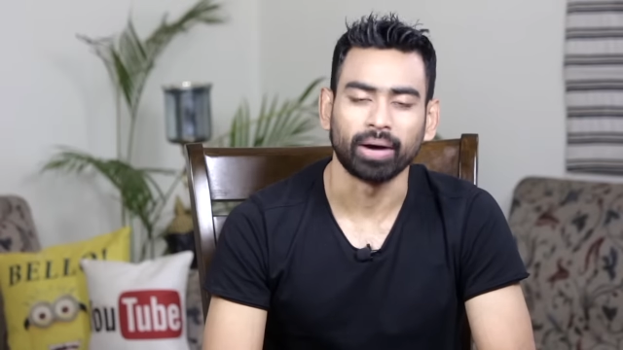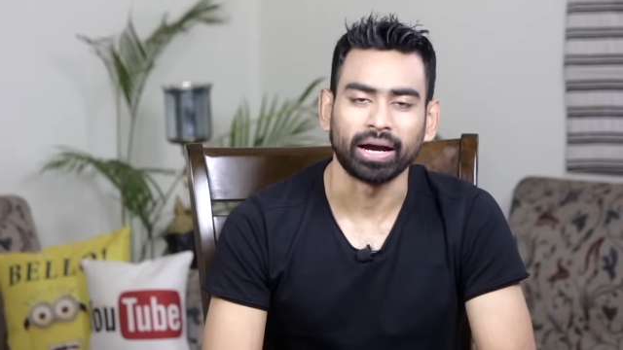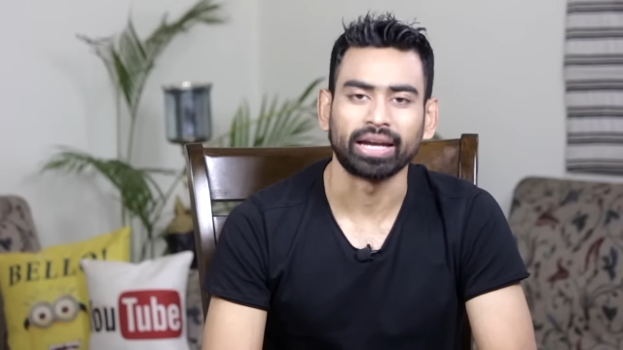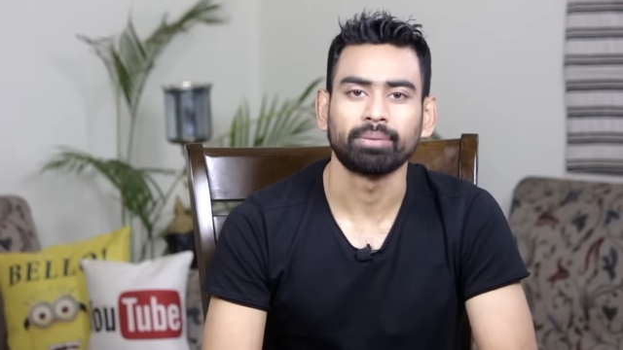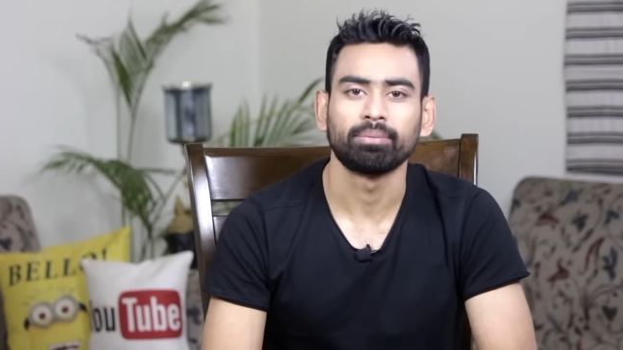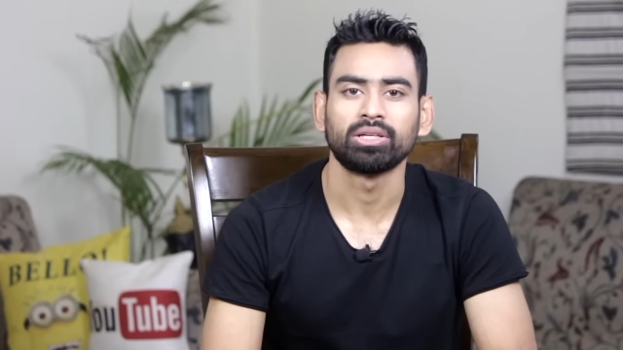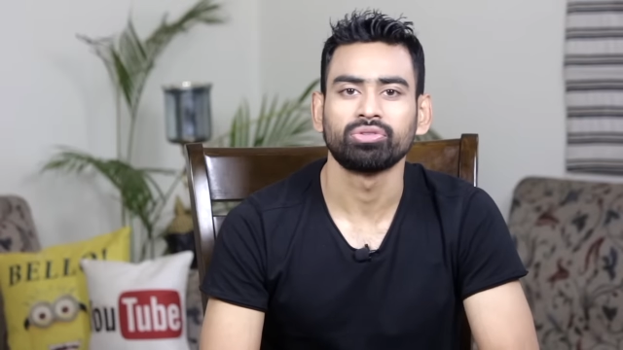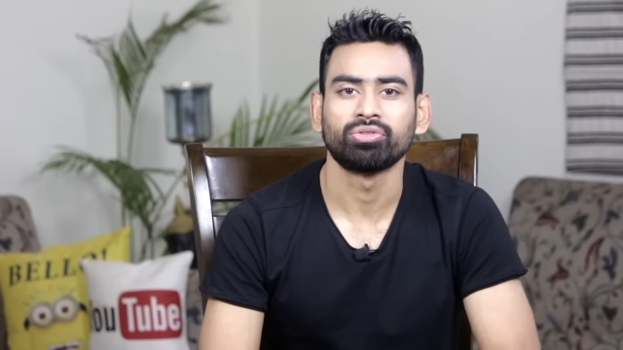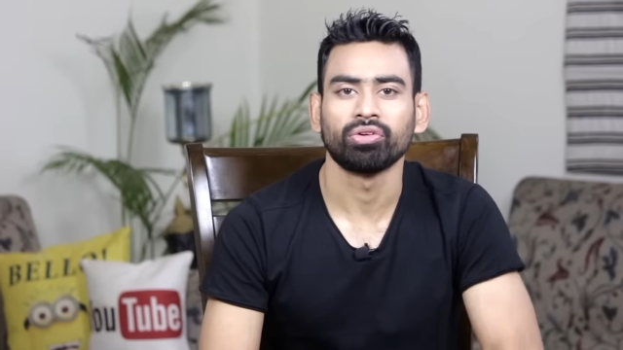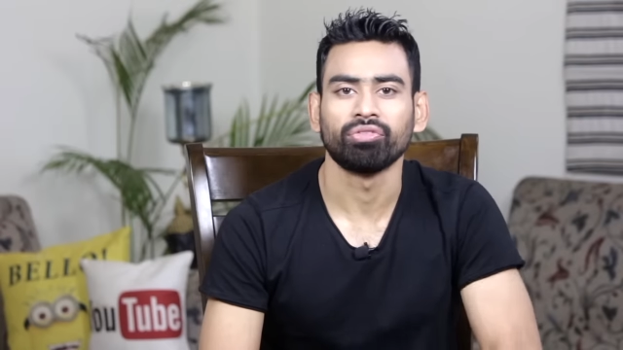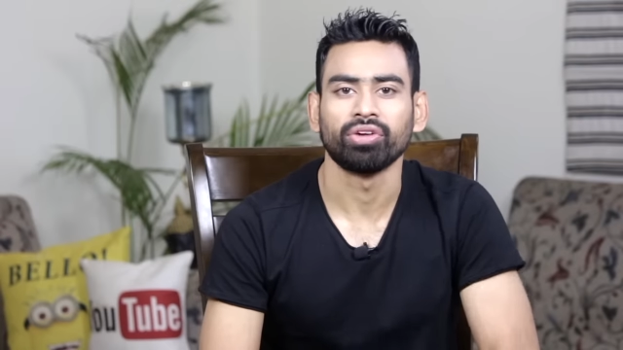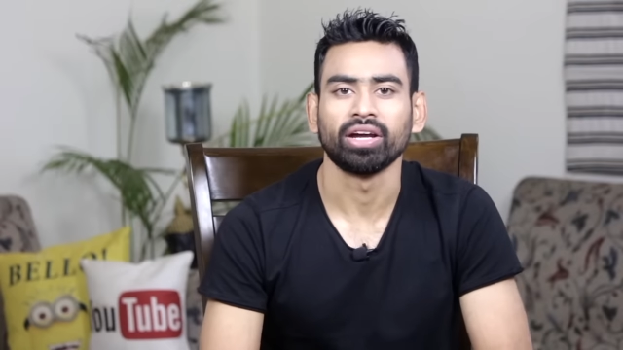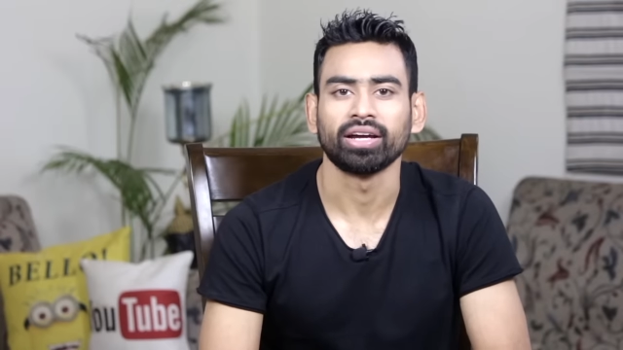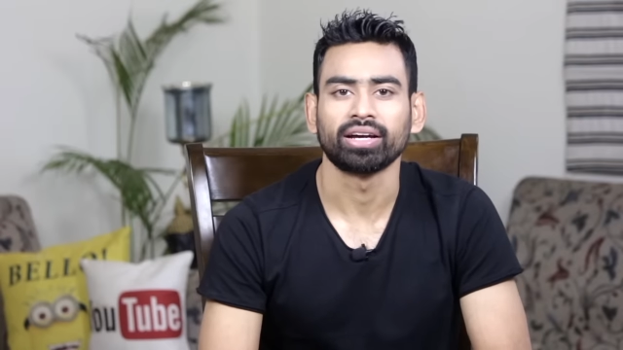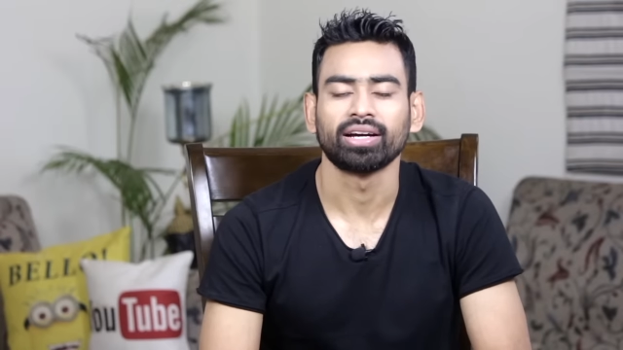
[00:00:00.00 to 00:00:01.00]
My name is
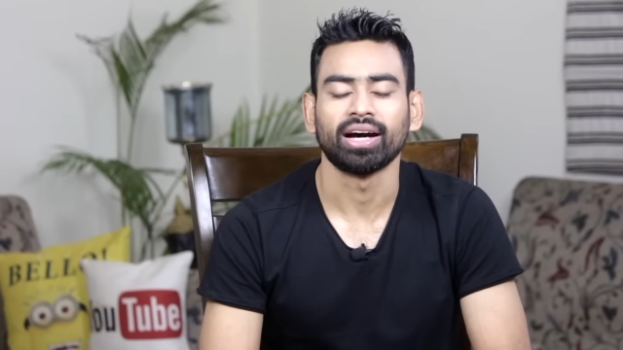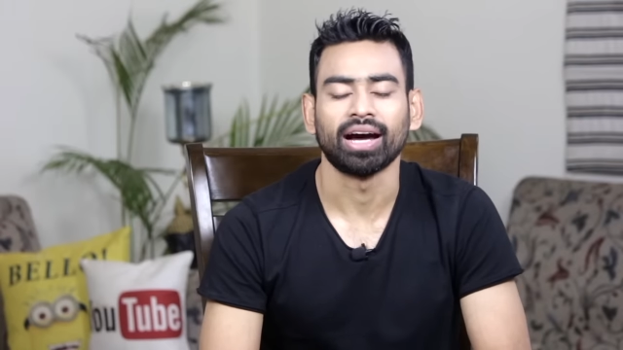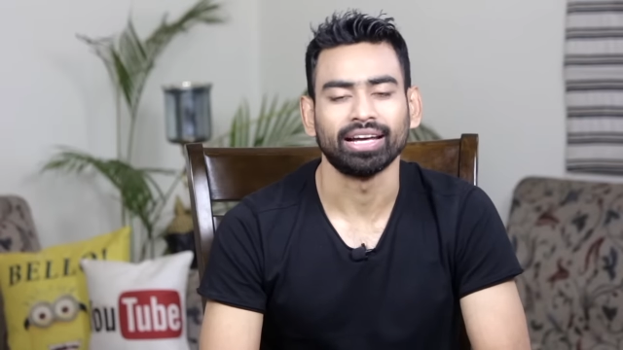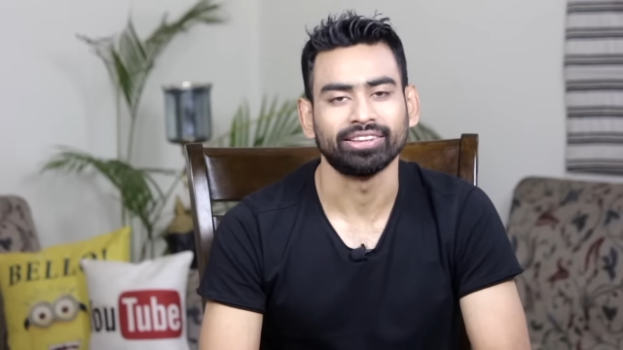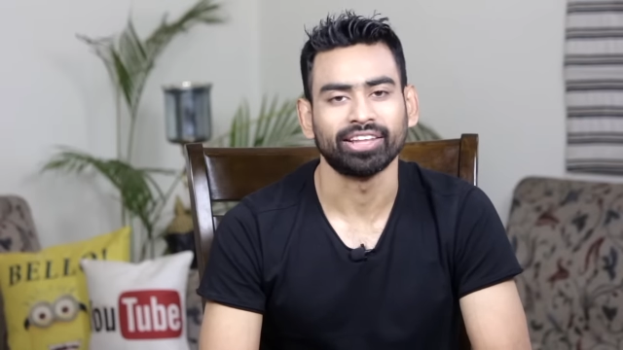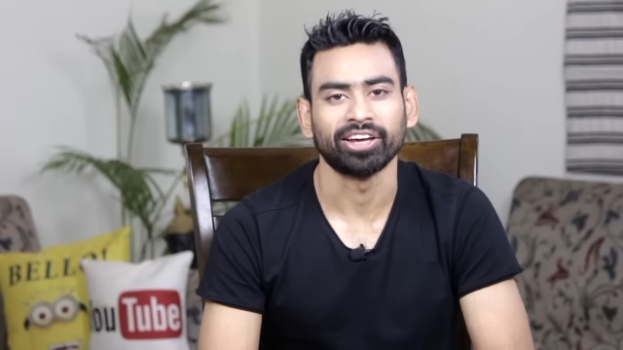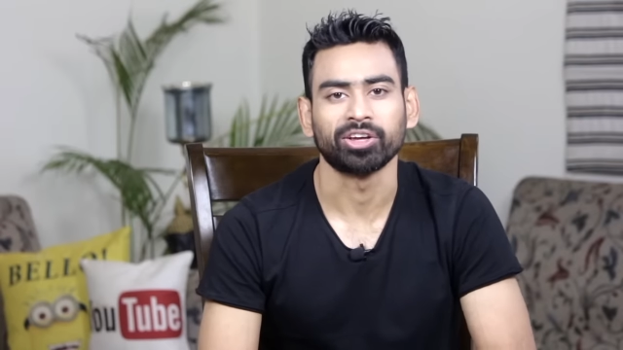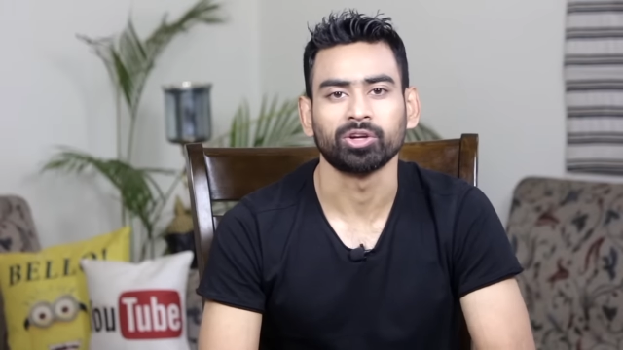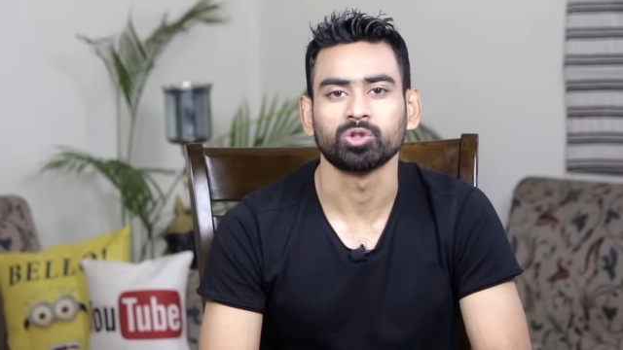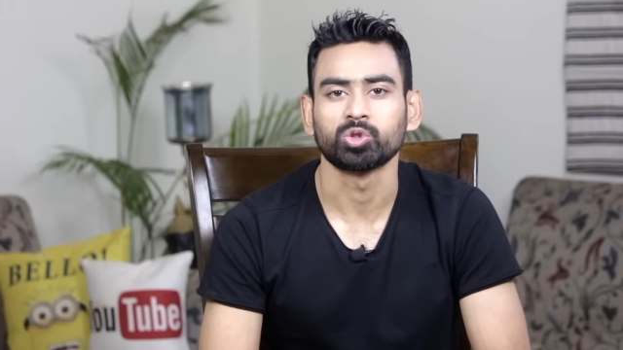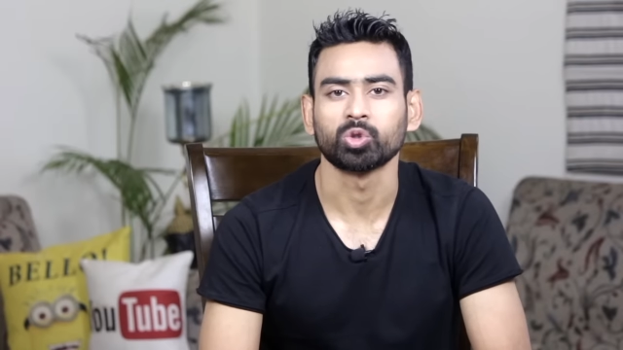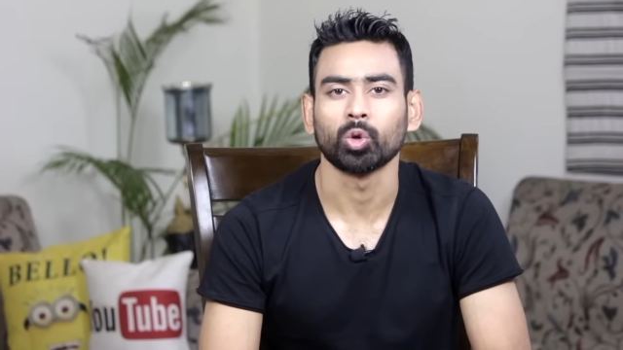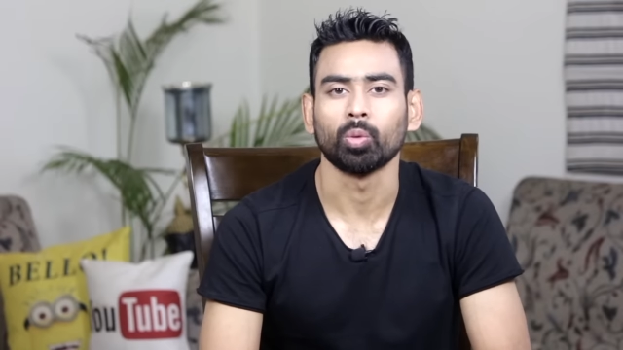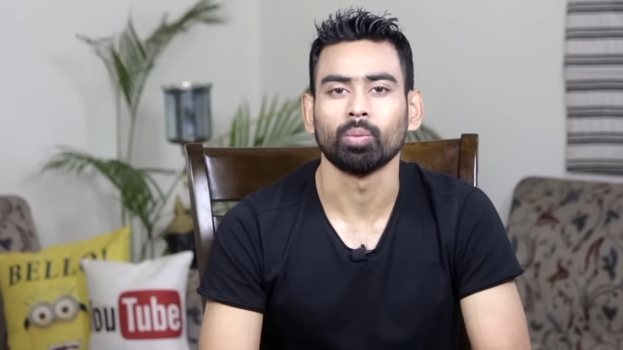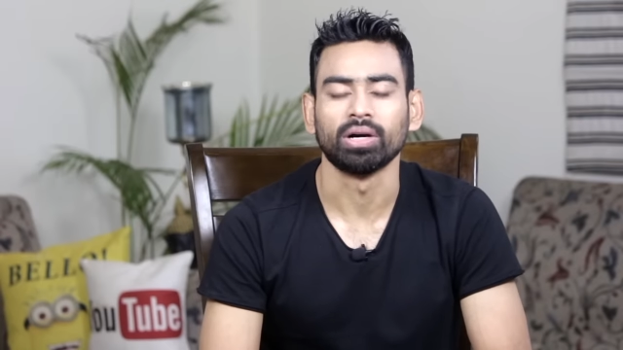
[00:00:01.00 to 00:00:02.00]
Vivek. I thank you
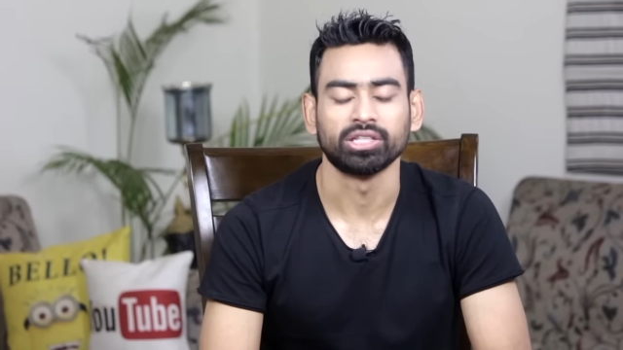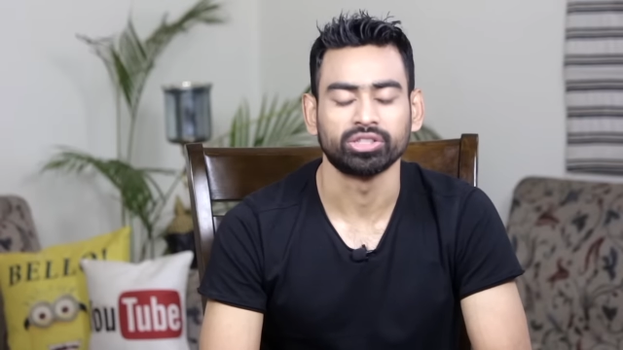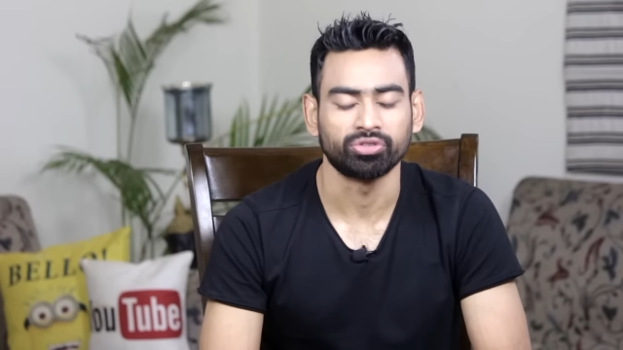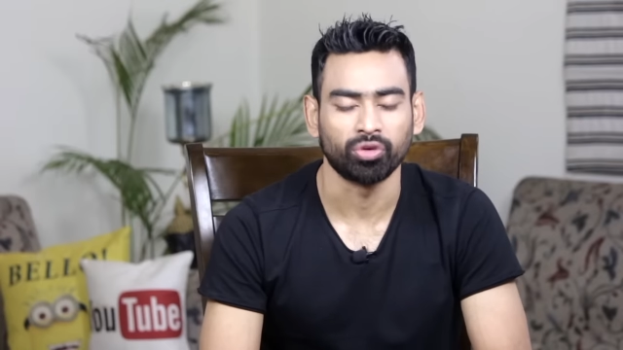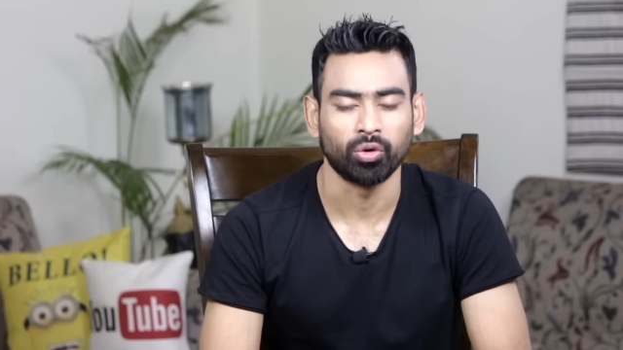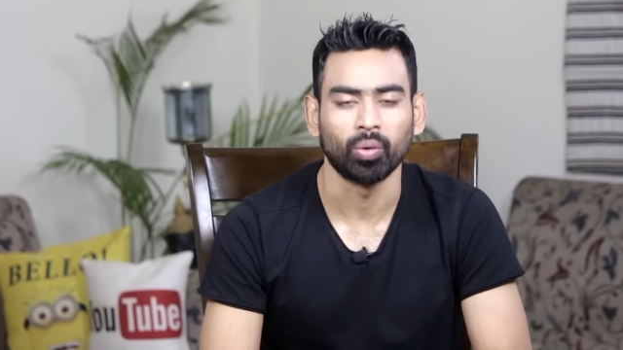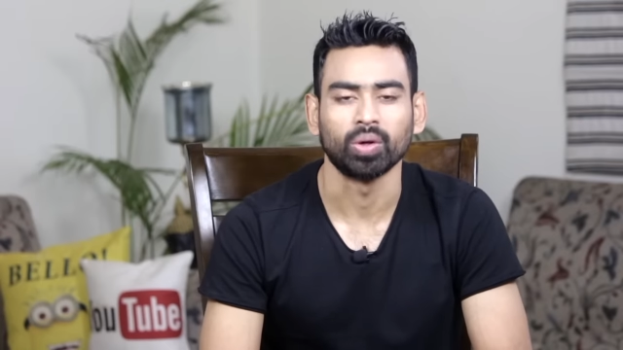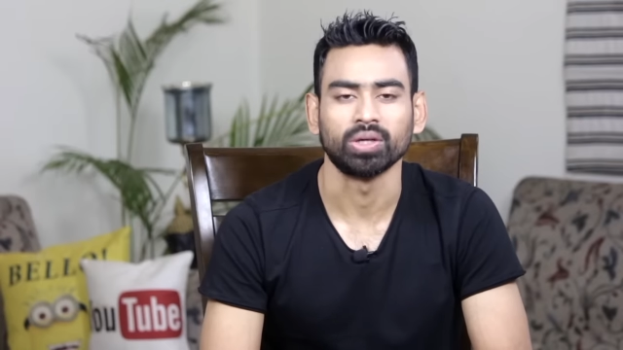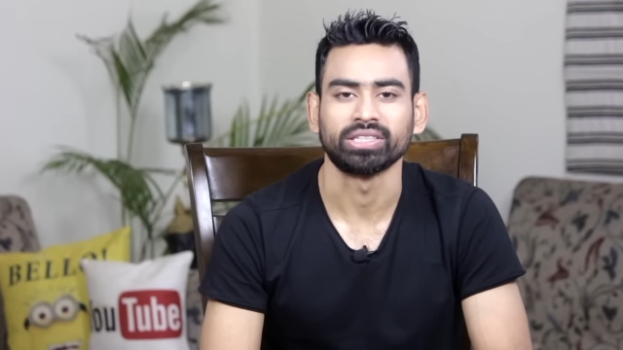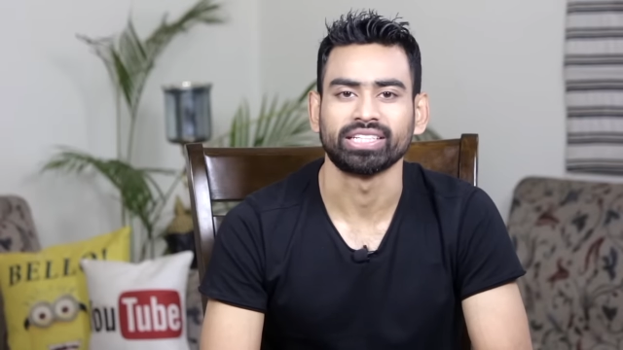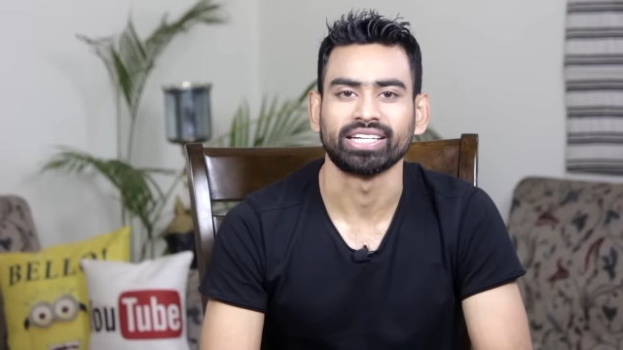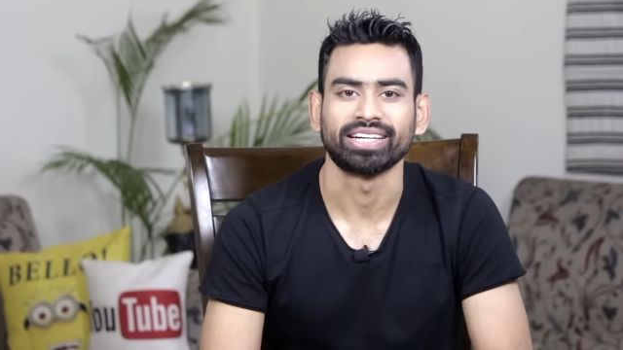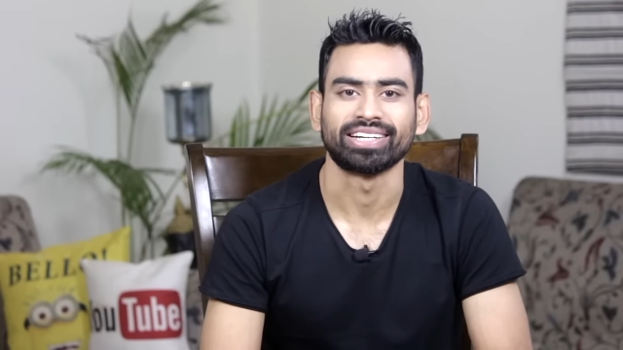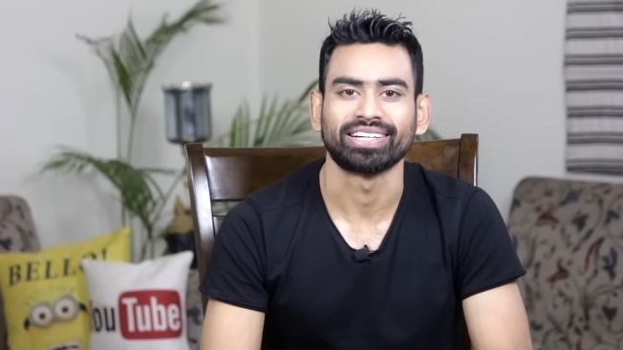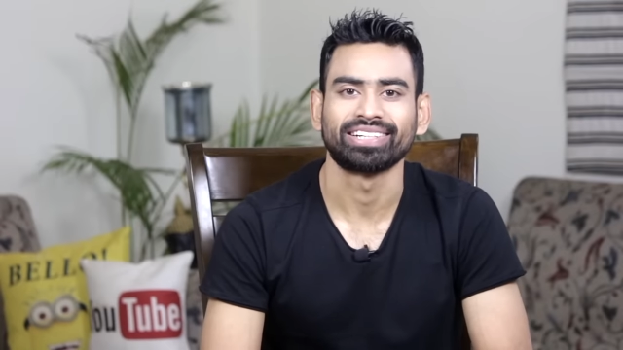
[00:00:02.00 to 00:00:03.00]
so much for
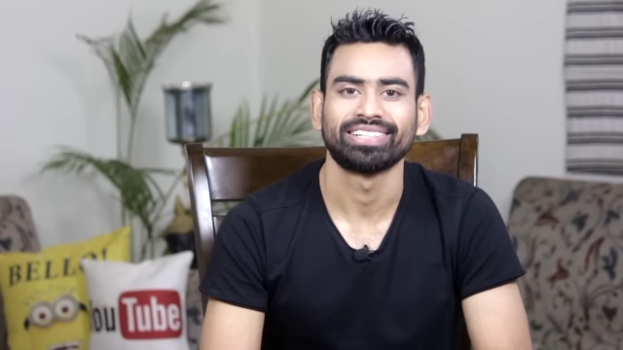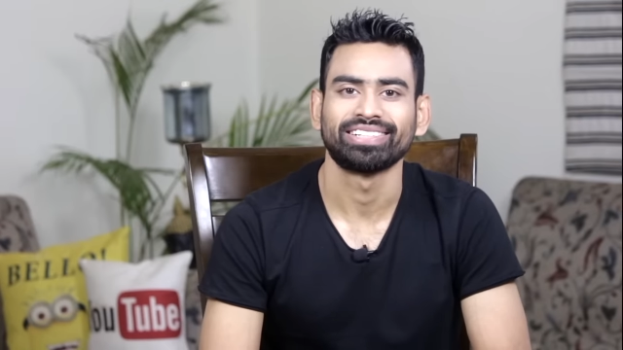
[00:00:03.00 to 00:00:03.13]
watching.